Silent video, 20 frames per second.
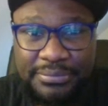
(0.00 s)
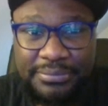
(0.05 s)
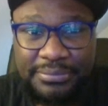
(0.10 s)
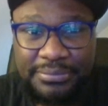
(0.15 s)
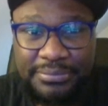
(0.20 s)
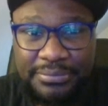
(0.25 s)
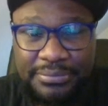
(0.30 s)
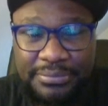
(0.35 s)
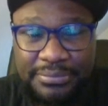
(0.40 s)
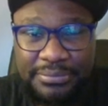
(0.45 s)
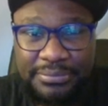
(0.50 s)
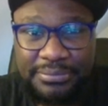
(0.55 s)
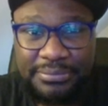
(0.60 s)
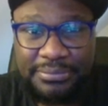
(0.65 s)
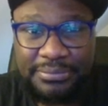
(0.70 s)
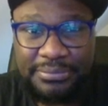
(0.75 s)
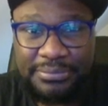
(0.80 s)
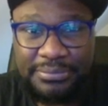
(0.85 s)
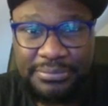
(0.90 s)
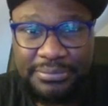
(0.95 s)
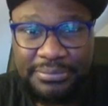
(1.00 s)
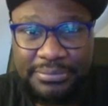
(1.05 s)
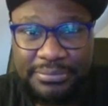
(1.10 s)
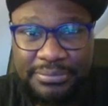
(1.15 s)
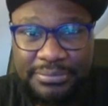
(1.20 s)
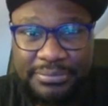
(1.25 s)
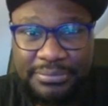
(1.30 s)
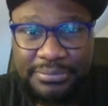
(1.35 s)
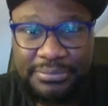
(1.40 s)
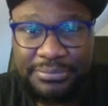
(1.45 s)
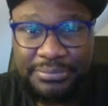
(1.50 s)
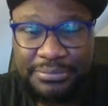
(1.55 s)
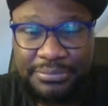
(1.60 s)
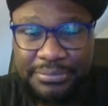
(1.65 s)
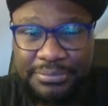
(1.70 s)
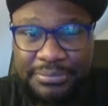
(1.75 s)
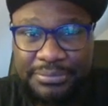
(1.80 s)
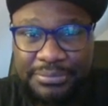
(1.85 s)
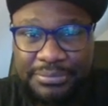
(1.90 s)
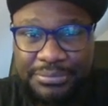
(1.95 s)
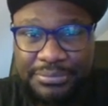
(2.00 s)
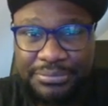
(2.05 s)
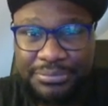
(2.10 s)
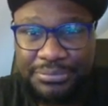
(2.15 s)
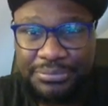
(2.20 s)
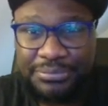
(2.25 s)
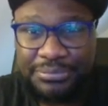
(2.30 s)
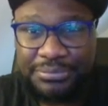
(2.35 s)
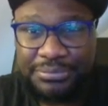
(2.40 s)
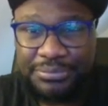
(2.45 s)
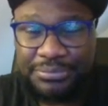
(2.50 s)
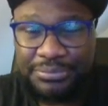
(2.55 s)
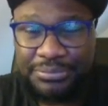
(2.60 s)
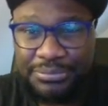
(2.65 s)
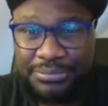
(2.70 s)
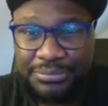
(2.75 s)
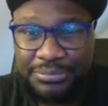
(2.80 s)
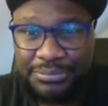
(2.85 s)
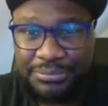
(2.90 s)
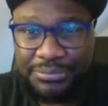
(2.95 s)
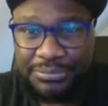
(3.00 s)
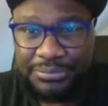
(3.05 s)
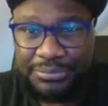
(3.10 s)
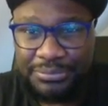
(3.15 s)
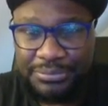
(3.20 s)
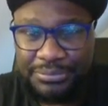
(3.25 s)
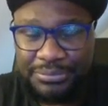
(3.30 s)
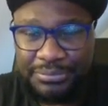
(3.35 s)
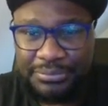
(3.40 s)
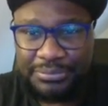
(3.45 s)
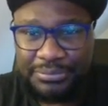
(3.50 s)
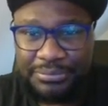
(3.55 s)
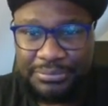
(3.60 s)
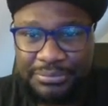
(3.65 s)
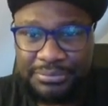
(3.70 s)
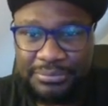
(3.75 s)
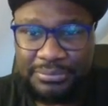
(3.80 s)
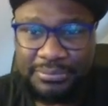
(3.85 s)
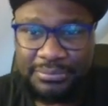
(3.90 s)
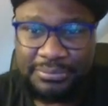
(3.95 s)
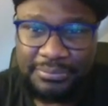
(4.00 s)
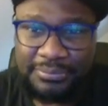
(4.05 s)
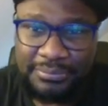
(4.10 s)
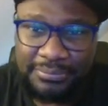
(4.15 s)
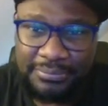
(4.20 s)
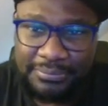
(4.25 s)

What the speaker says: This person isn't speaking.